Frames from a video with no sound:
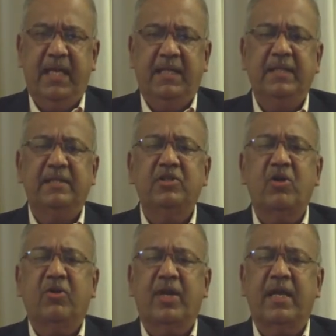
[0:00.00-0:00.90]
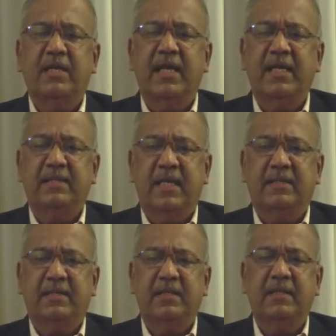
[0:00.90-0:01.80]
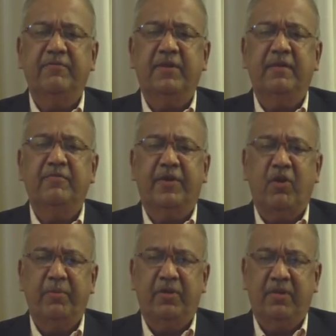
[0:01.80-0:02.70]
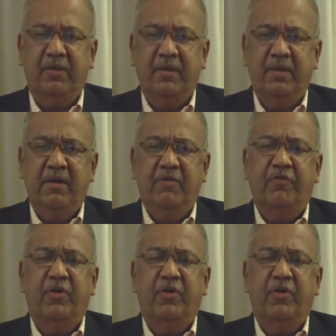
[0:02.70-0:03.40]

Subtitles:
This is not recognized as a significant phenomenon for